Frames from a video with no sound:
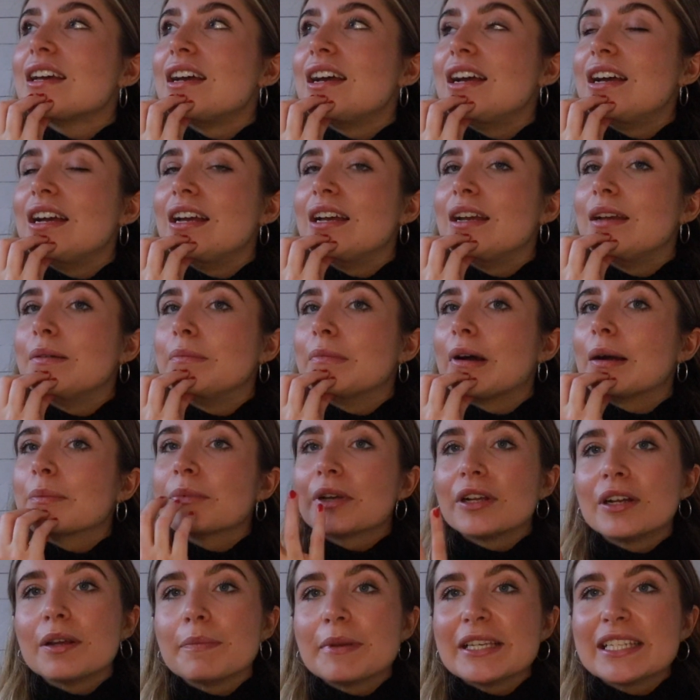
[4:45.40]
I'm
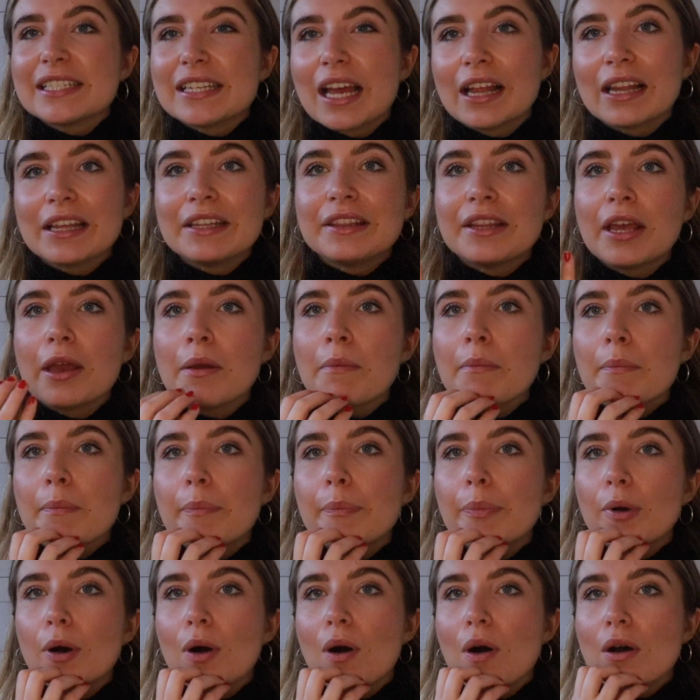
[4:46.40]
going to be selling them,
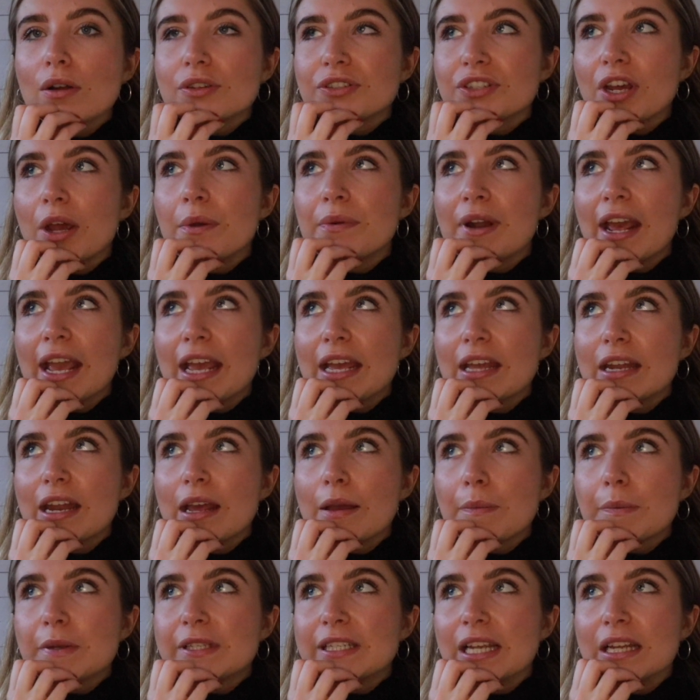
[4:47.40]
but donating
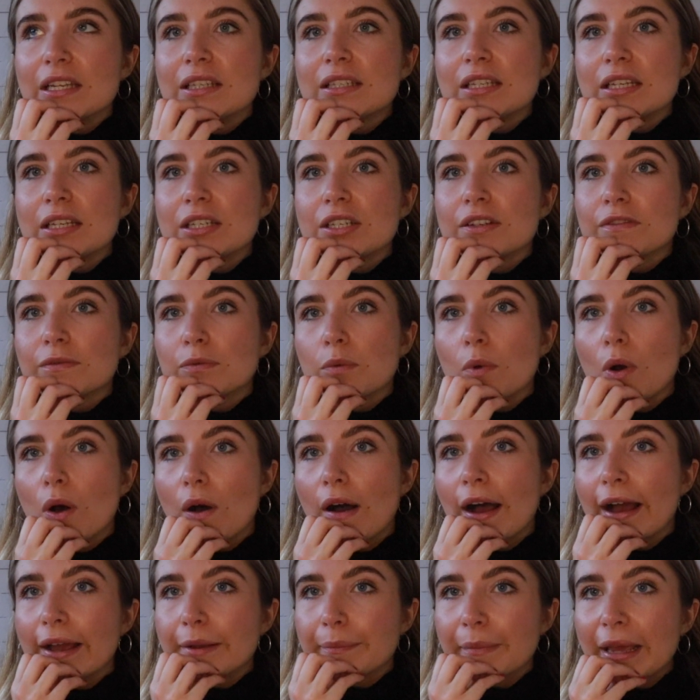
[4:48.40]
a percentage of
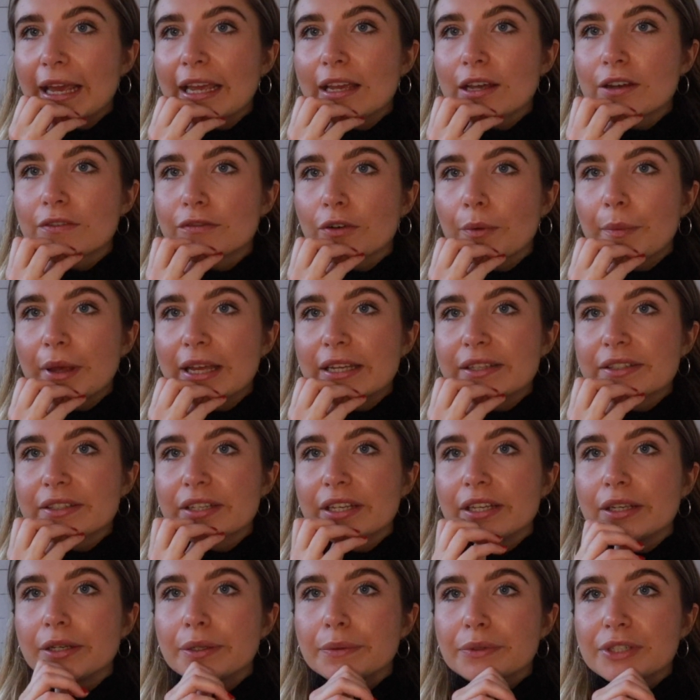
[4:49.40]
what I make from it
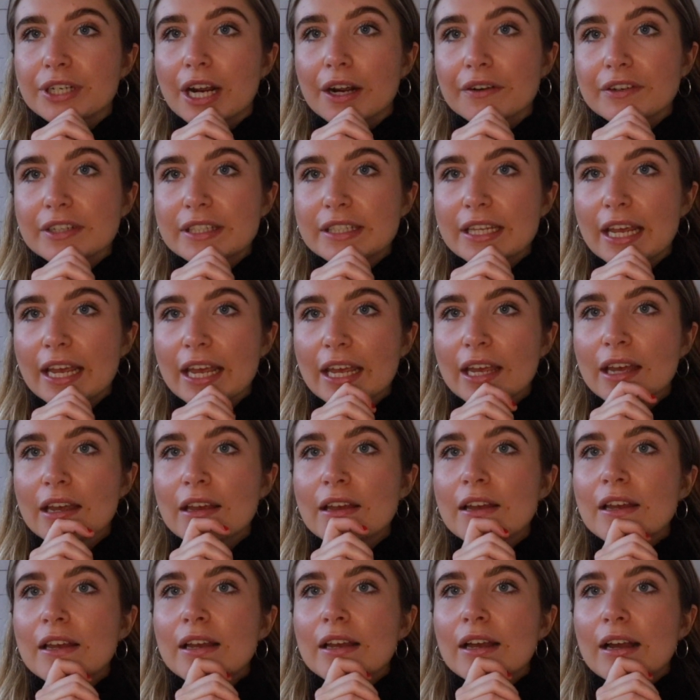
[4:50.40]
to charity.
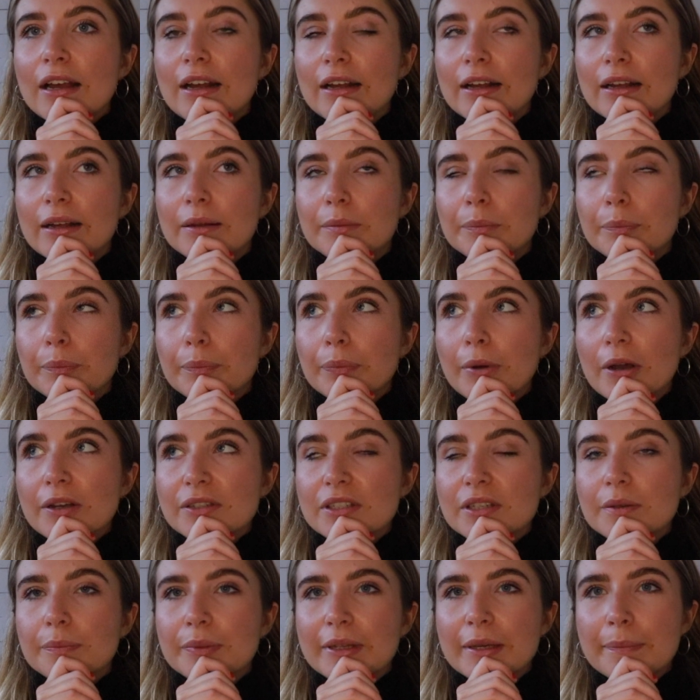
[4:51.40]

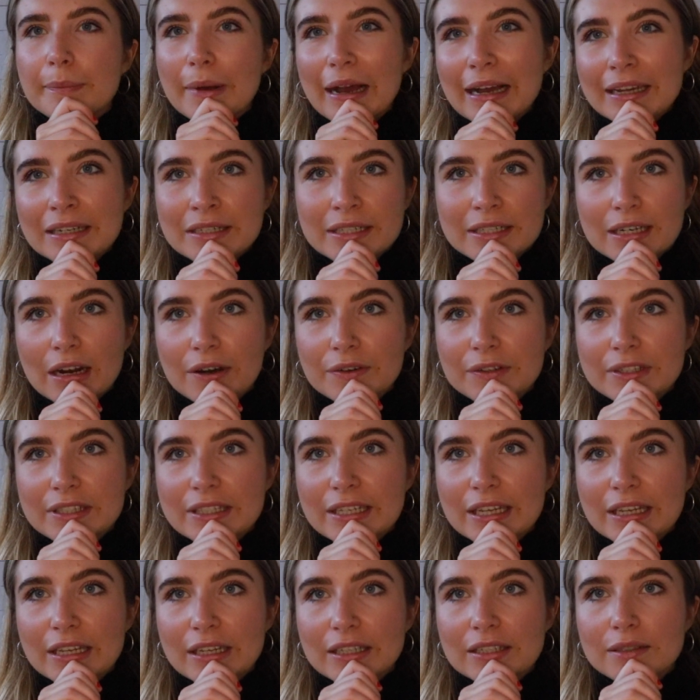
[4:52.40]
Possibly Mind
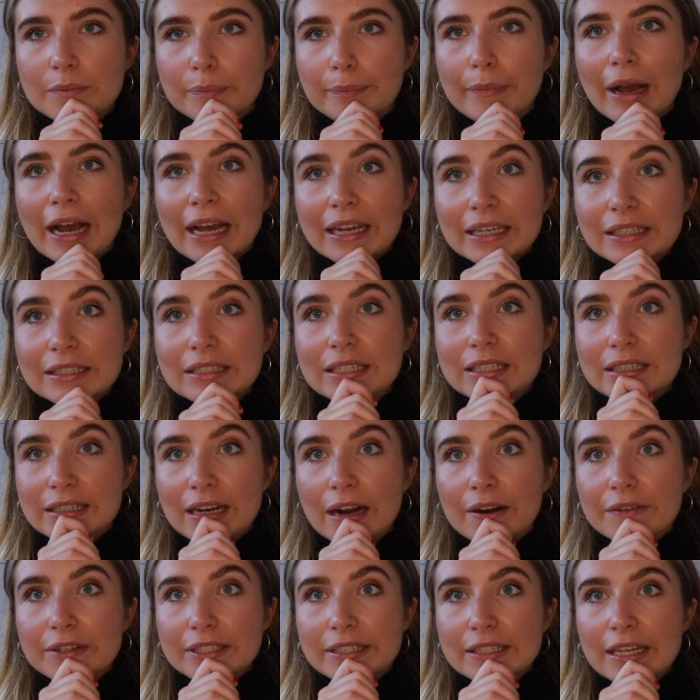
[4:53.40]

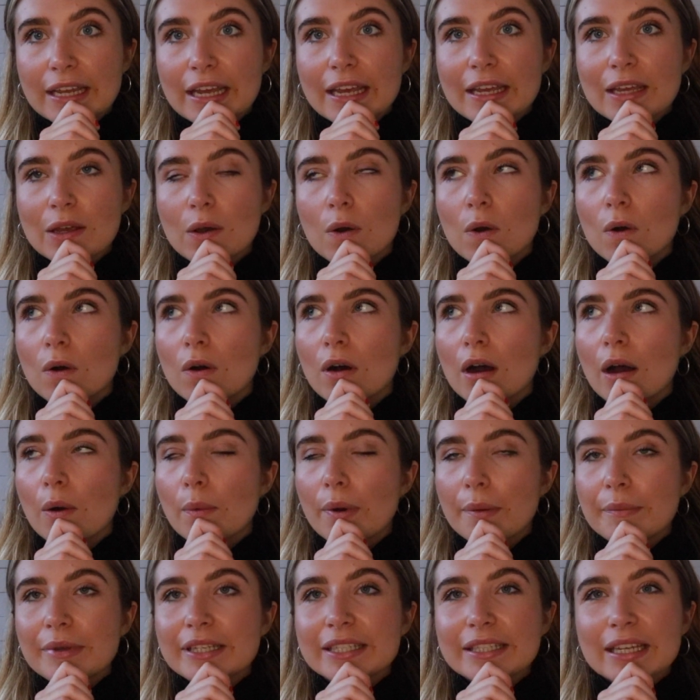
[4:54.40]
charity or a
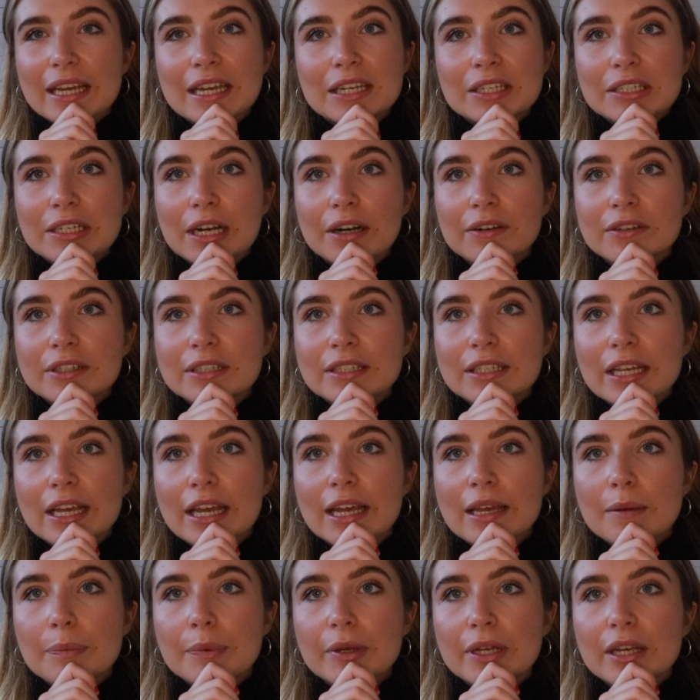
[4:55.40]
women's aid
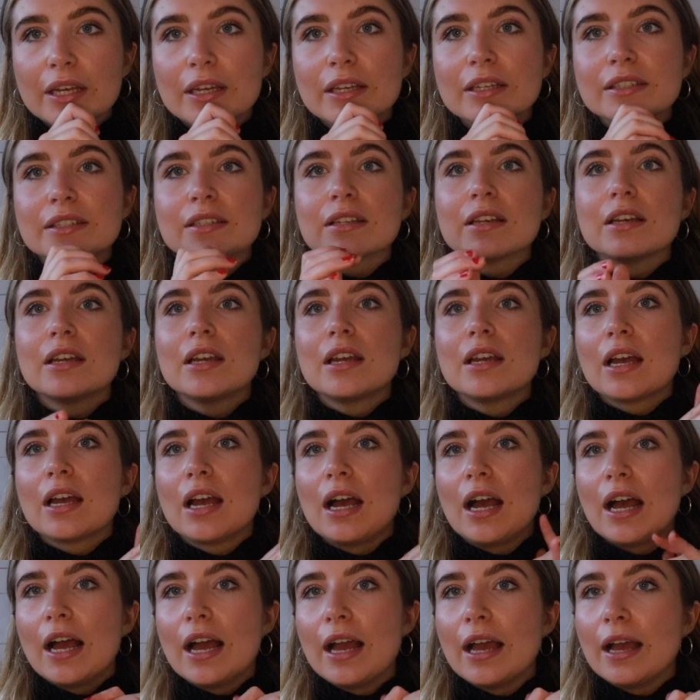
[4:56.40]
charity, because
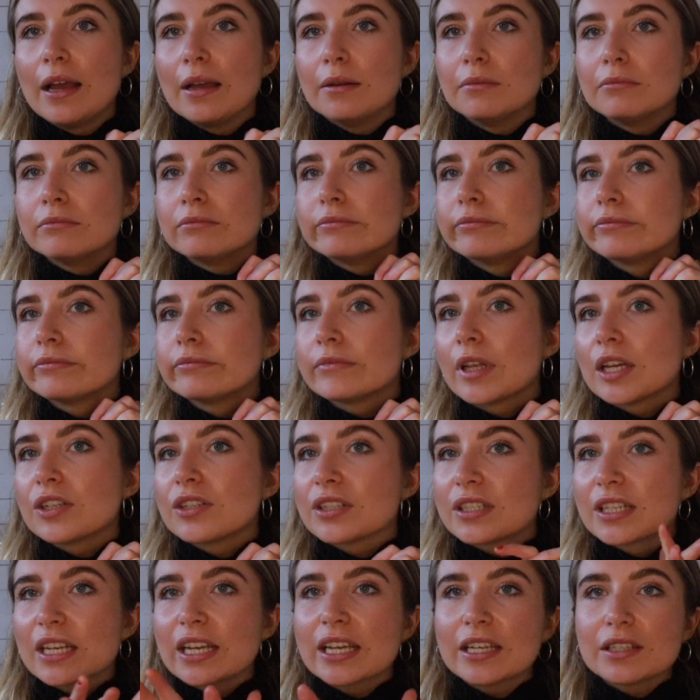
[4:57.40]
I
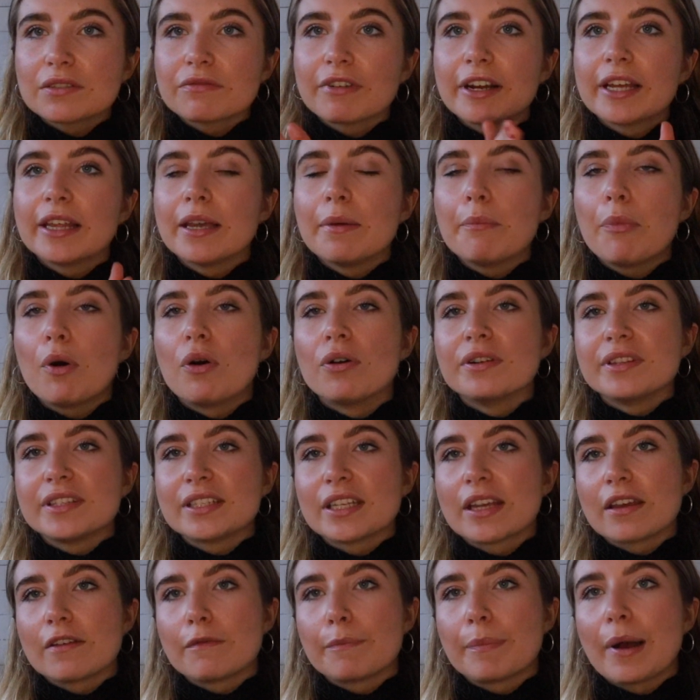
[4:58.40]
just think it's really important
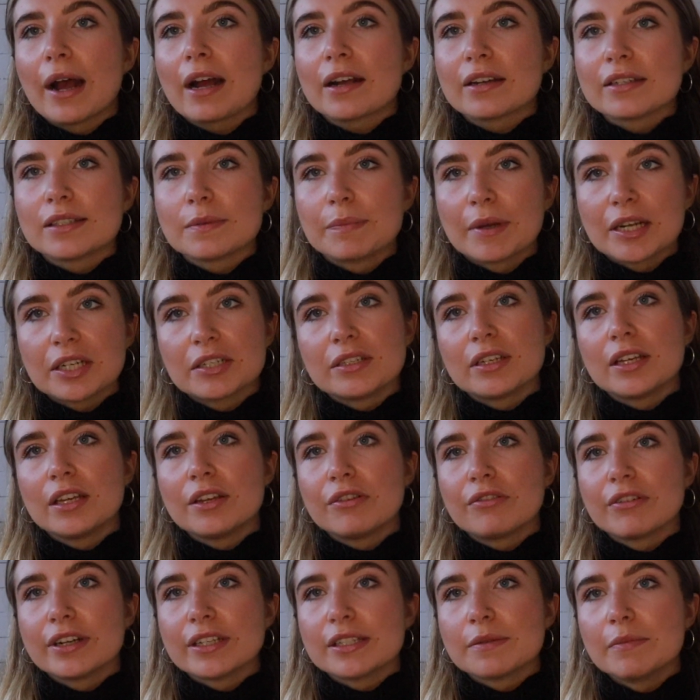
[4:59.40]
to give back, especially
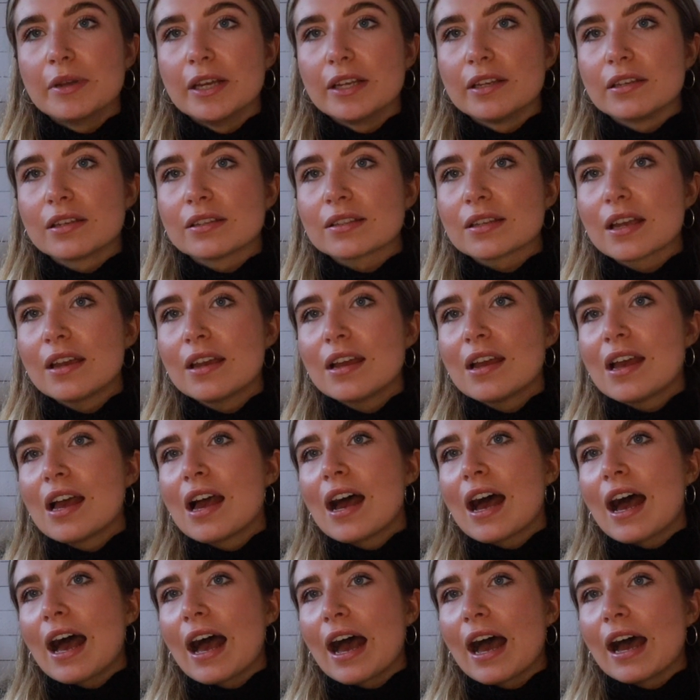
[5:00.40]
at Christmas.
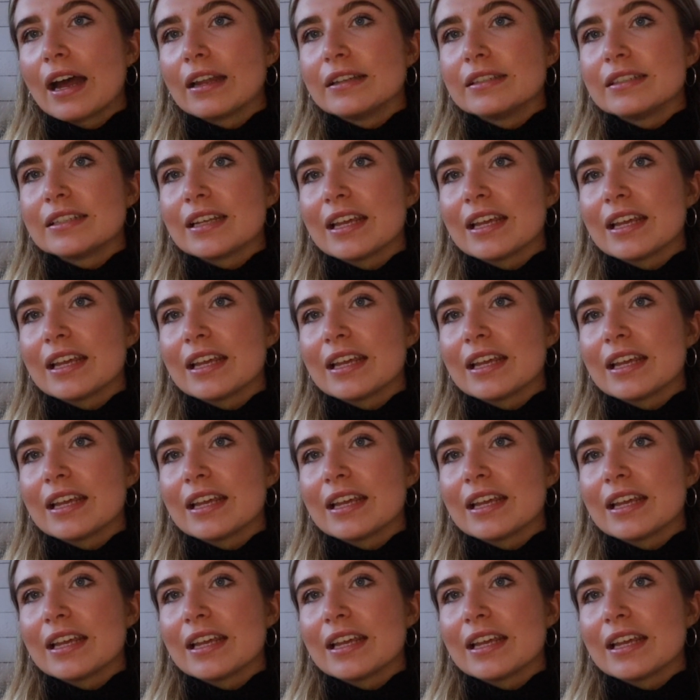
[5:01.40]
And